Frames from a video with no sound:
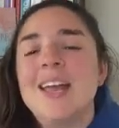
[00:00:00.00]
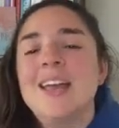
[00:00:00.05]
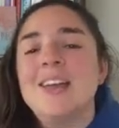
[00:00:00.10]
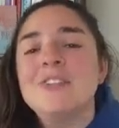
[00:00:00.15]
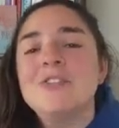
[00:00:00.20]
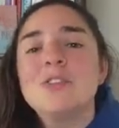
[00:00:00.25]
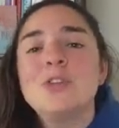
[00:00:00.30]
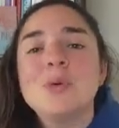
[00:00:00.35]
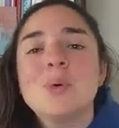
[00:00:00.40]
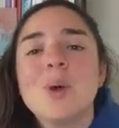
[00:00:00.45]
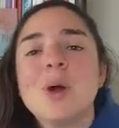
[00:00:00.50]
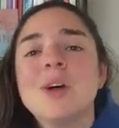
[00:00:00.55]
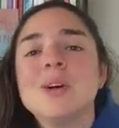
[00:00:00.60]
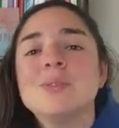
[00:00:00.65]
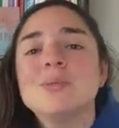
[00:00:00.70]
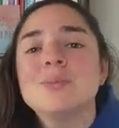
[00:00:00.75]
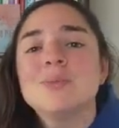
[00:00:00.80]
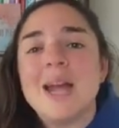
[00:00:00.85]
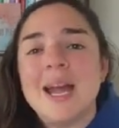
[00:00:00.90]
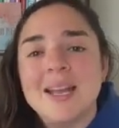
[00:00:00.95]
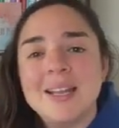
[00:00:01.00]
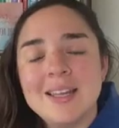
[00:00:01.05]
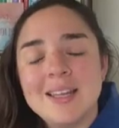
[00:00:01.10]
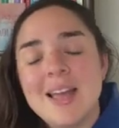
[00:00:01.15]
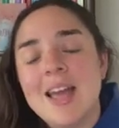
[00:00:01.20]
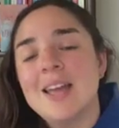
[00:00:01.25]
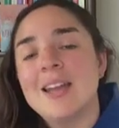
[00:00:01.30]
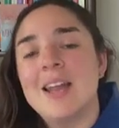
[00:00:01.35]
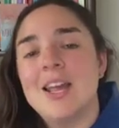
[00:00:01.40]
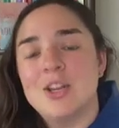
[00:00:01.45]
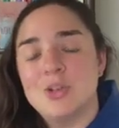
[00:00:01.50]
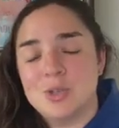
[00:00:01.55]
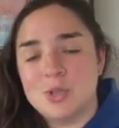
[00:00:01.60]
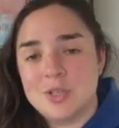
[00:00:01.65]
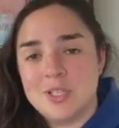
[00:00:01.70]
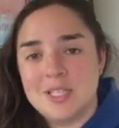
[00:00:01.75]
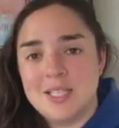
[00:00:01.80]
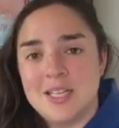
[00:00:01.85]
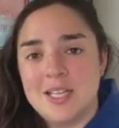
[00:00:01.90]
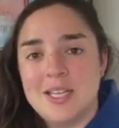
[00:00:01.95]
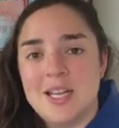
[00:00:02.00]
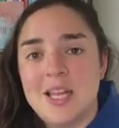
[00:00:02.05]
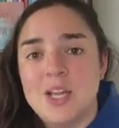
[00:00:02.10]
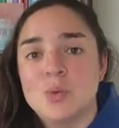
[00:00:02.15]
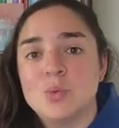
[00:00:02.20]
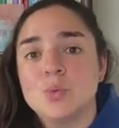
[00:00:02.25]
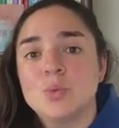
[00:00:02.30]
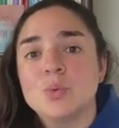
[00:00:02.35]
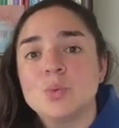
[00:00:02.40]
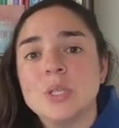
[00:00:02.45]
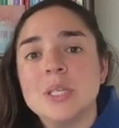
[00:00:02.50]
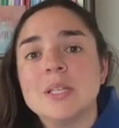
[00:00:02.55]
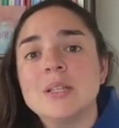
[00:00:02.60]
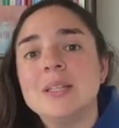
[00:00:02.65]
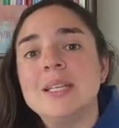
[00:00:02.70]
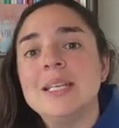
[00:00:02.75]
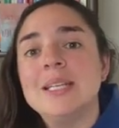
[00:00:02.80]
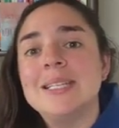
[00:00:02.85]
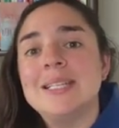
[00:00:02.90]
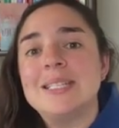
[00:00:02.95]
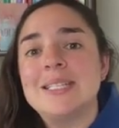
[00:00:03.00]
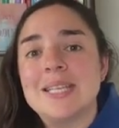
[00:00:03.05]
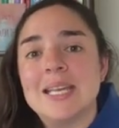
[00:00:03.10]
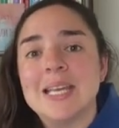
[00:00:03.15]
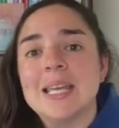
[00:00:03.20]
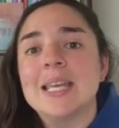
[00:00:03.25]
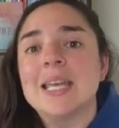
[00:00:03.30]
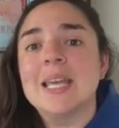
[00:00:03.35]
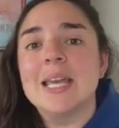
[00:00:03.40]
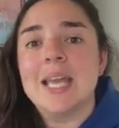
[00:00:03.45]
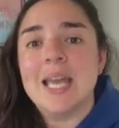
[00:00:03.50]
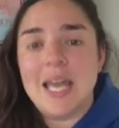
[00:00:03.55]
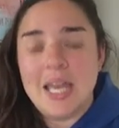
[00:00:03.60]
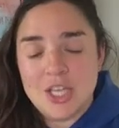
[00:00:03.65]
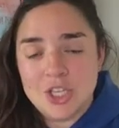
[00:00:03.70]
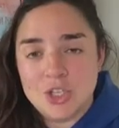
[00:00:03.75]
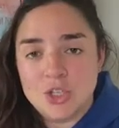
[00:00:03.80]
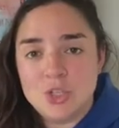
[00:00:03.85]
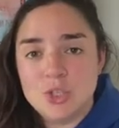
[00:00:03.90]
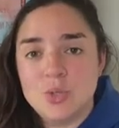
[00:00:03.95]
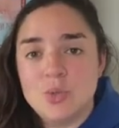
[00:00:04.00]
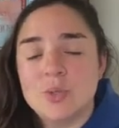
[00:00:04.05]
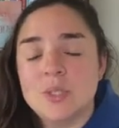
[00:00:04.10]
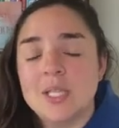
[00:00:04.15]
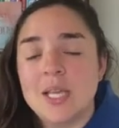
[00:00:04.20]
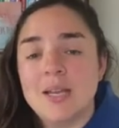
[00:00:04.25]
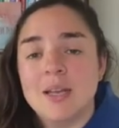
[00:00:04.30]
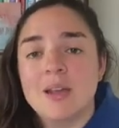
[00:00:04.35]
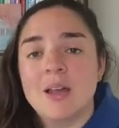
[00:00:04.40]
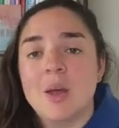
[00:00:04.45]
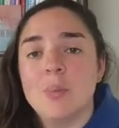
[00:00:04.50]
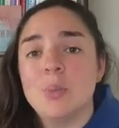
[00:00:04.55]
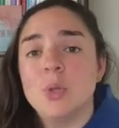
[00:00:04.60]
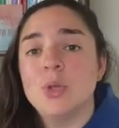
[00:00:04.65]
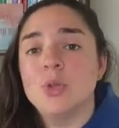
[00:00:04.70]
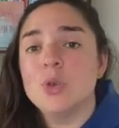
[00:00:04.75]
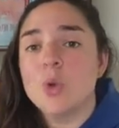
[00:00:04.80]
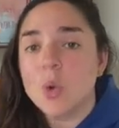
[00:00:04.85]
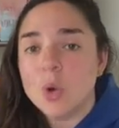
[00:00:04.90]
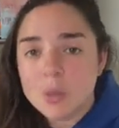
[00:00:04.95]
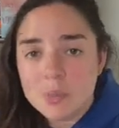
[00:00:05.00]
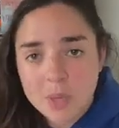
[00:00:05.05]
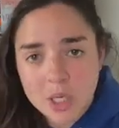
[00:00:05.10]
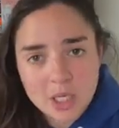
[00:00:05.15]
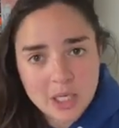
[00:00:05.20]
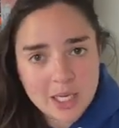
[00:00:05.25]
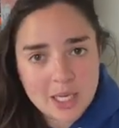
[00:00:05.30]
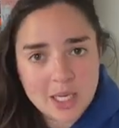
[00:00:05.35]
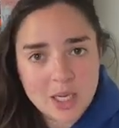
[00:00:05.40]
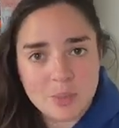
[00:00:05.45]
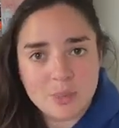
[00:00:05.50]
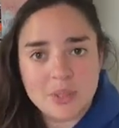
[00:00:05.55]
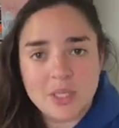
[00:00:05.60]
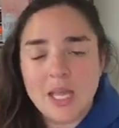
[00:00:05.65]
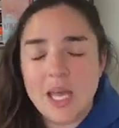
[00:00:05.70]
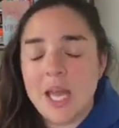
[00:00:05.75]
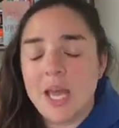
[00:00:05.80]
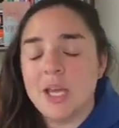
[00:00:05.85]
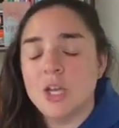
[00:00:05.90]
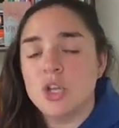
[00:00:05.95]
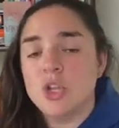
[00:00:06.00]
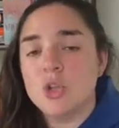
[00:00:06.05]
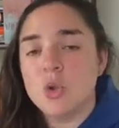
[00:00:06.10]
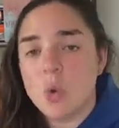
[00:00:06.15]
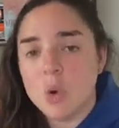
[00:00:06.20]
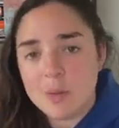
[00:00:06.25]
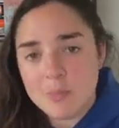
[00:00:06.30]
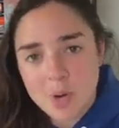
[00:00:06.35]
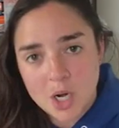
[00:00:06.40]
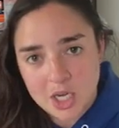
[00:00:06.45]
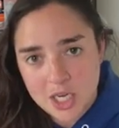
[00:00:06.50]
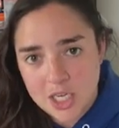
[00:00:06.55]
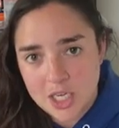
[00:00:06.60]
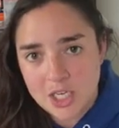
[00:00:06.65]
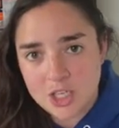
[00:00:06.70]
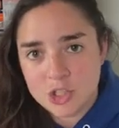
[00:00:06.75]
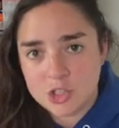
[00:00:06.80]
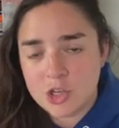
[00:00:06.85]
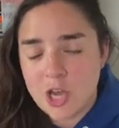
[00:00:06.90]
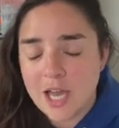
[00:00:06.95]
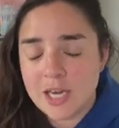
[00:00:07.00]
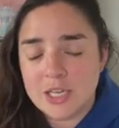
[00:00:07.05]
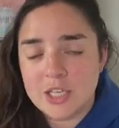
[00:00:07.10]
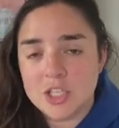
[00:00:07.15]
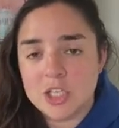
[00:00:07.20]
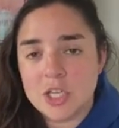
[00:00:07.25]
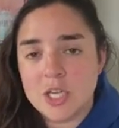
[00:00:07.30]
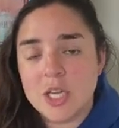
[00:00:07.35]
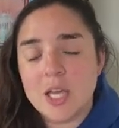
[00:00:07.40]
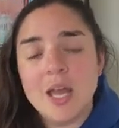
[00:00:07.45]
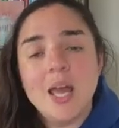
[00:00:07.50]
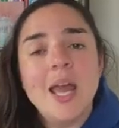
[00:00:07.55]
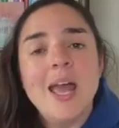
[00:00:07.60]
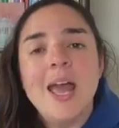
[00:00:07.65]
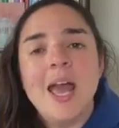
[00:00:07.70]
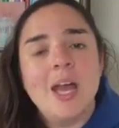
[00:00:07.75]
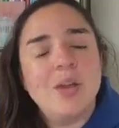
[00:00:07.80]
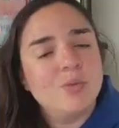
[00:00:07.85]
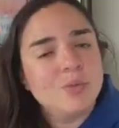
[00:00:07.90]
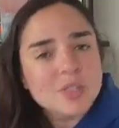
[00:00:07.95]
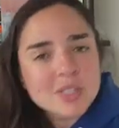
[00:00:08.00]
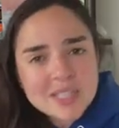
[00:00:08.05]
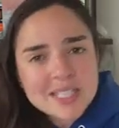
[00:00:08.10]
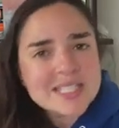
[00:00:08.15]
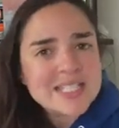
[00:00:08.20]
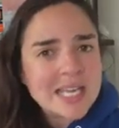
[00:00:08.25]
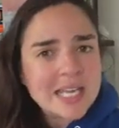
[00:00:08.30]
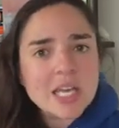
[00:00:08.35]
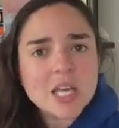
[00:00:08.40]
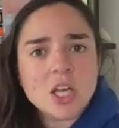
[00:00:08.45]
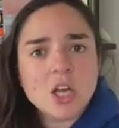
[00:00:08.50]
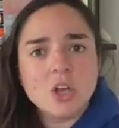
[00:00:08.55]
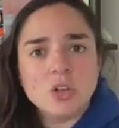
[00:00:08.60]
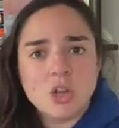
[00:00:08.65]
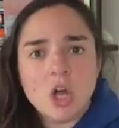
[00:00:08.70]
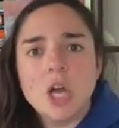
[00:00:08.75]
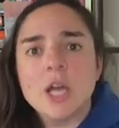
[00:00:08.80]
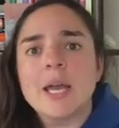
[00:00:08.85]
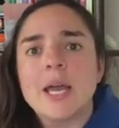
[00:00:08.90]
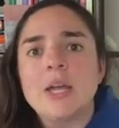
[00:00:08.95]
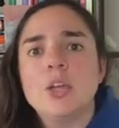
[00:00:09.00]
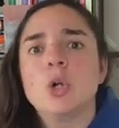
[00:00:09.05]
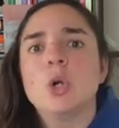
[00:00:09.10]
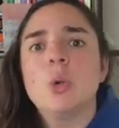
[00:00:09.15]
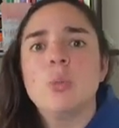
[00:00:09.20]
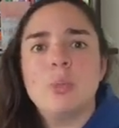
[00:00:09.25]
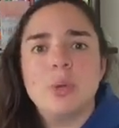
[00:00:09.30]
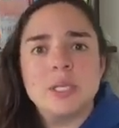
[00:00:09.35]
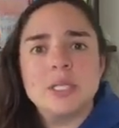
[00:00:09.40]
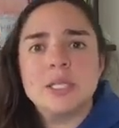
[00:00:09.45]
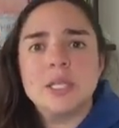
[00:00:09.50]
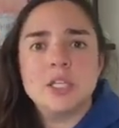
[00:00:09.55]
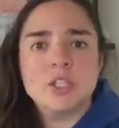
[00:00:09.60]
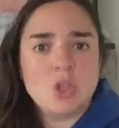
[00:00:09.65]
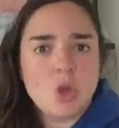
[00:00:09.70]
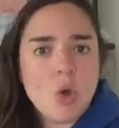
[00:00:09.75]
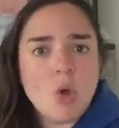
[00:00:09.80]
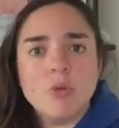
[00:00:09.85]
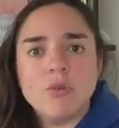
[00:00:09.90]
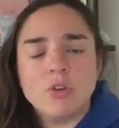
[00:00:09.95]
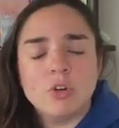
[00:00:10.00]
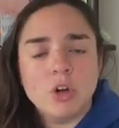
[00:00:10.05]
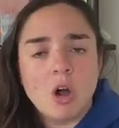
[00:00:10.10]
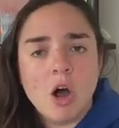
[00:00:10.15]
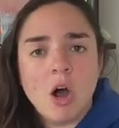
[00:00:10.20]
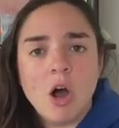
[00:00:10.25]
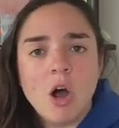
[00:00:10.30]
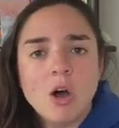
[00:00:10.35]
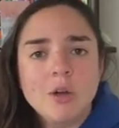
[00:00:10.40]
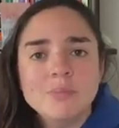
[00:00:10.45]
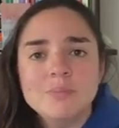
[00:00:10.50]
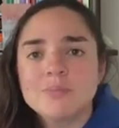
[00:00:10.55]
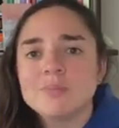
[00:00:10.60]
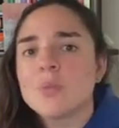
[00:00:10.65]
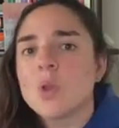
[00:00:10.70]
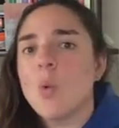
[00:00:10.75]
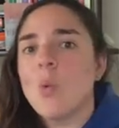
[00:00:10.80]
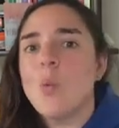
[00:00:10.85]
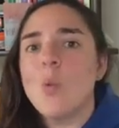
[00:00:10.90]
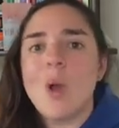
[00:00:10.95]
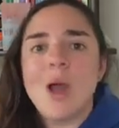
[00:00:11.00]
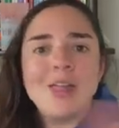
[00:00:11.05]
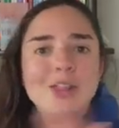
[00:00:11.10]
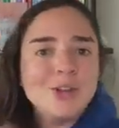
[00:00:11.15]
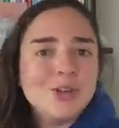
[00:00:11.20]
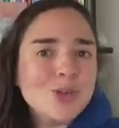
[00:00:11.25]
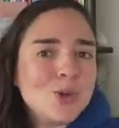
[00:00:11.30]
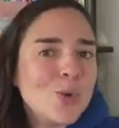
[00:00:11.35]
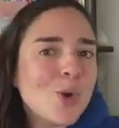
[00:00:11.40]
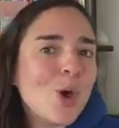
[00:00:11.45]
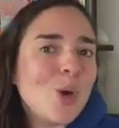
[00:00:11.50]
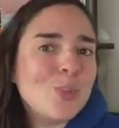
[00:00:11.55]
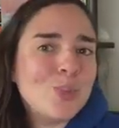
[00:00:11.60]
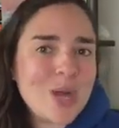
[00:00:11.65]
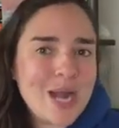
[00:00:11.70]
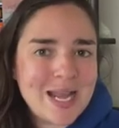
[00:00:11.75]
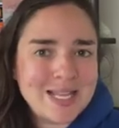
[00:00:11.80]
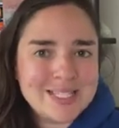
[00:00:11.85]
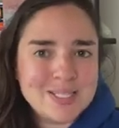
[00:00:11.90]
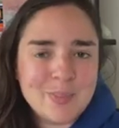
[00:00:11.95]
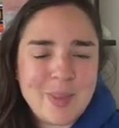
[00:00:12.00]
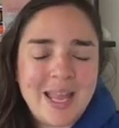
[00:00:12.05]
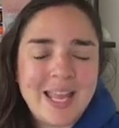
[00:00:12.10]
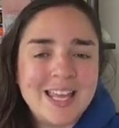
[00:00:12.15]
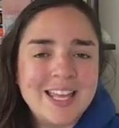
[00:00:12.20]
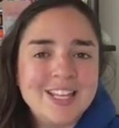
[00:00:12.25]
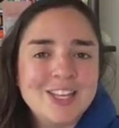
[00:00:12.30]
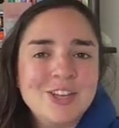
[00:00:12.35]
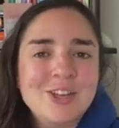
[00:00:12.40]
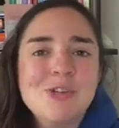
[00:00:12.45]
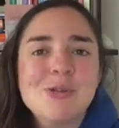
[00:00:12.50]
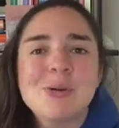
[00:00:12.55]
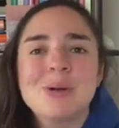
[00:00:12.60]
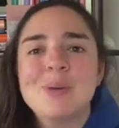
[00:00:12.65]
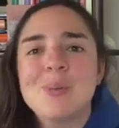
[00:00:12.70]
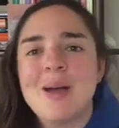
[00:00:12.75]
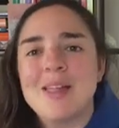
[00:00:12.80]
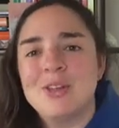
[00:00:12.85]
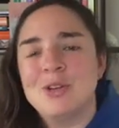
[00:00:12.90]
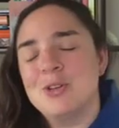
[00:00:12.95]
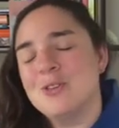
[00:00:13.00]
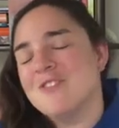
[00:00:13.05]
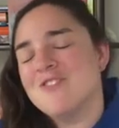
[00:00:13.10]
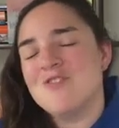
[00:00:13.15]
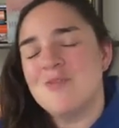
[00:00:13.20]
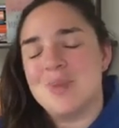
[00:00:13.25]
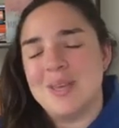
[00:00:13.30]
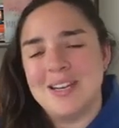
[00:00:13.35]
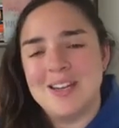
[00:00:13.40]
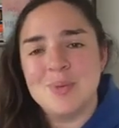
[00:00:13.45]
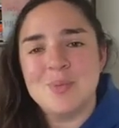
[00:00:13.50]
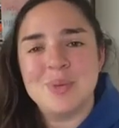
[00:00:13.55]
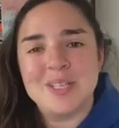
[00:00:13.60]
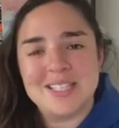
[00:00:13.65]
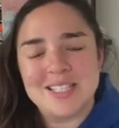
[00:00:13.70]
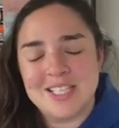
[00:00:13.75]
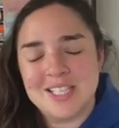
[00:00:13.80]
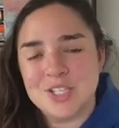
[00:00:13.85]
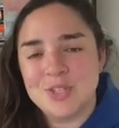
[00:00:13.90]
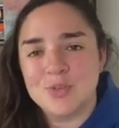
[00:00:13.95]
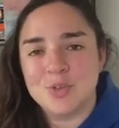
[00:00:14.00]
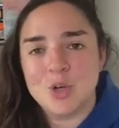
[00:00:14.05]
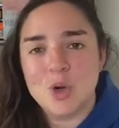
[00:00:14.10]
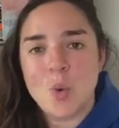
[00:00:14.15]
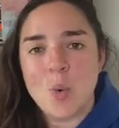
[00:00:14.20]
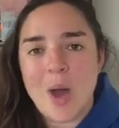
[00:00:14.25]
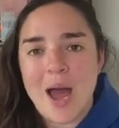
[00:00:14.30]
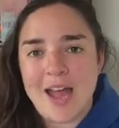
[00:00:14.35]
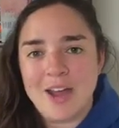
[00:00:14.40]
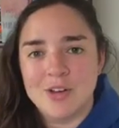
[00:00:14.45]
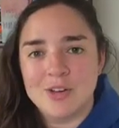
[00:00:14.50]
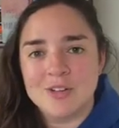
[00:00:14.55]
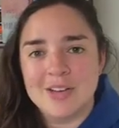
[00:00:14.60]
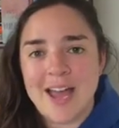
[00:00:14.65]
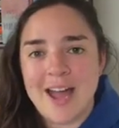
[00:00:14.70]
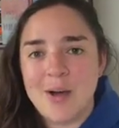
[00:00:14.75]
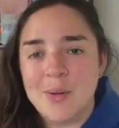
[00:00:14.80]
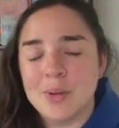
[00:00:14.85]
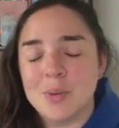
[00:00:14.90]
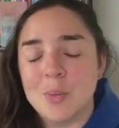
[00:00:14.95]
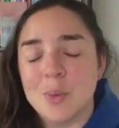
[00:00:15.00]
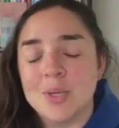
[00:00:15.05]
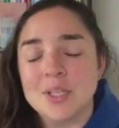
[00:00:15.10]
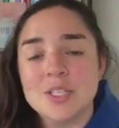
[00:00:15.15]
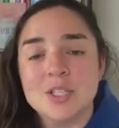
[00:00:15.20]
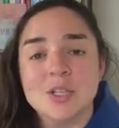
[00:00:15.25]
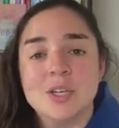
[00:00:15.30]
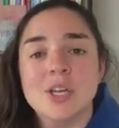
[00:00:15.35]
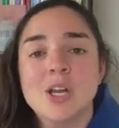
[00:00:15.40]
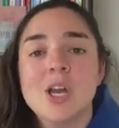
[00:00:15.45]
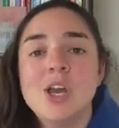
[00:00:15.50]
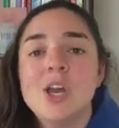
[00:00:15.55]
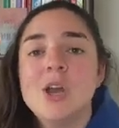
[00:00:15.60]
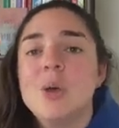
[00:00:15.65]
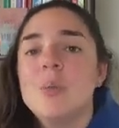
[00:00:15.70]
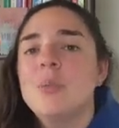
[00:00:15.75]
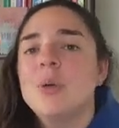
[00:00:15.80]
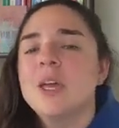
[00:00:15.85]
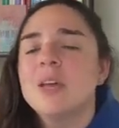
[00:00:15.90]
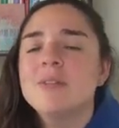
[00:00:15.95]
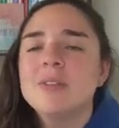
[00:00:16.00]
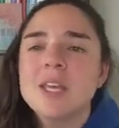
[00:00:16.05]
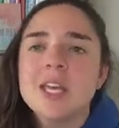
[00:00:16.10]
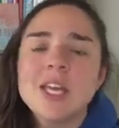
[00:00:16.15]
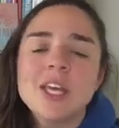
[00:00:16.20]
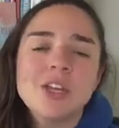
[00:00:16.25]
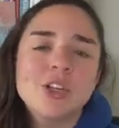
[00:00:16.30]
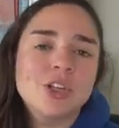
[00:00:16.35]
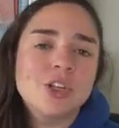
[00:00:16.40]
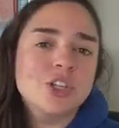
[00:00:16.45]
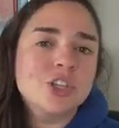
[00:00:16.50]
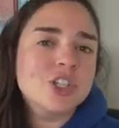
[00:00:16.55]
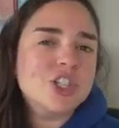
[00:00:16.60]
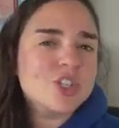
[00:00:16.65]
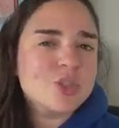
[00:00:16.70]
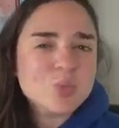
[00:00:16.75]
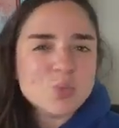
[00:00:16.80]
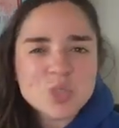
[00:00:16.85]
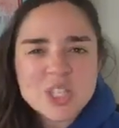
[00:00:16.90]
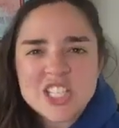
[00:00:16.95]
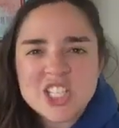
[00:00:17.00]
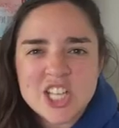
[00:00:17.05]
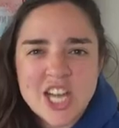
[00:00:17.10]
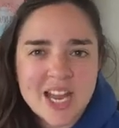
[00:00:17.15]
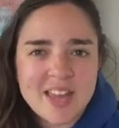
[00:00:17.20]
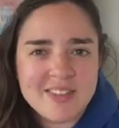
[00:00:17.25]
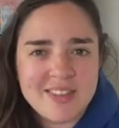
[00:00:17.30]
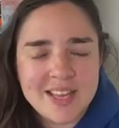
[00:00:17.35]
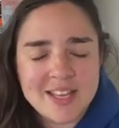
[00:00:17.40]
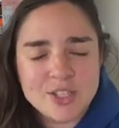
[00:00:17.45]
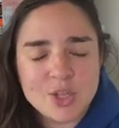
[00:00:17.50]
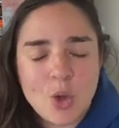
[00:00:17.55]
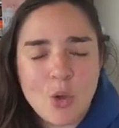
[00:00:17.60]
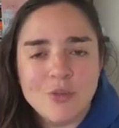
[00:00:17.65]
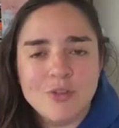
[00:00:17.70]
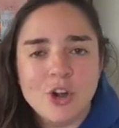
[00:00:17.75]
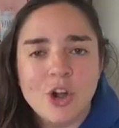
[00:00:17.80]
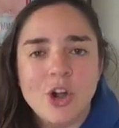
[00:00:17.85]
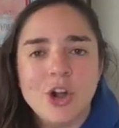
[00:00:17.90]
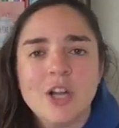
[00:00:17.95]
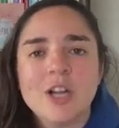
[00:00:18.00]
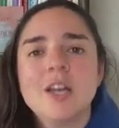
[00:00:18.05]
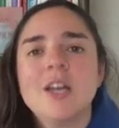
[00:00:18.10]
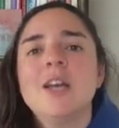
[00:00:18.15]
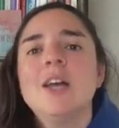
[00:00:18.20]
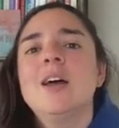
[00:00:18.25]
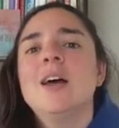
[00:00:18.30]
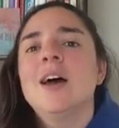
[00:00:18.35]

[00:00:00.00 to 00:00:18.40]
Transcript: If you are ready and interested in really digging into setting up your marketing plan, your marketing strategy, and really taking a look at your business overall, whether you are brand spanking new or whether you've been in business for a while now and want to pivot or just recheck things over,